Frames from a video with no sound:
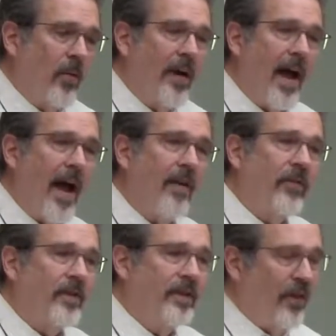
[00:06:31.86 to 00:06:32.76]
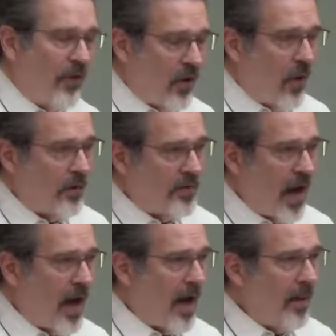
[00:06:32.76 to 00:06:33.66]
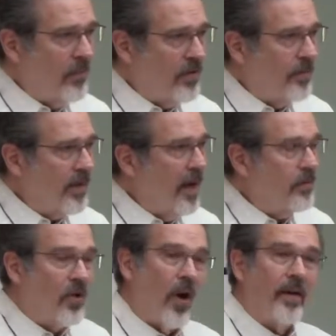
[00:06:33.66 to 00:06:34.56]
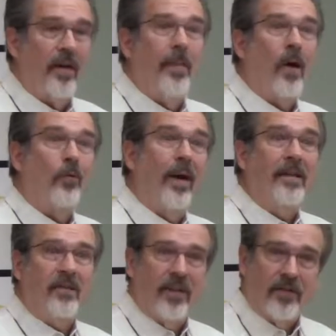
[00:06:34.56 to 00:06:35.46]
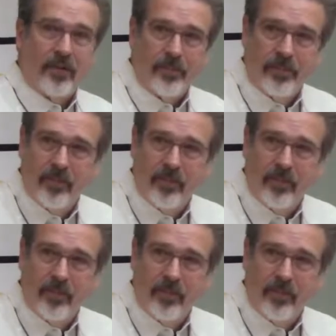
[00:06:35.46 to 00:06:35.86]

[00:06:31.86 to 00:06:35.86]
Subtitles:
we have a difficult time sometimes talking about racism.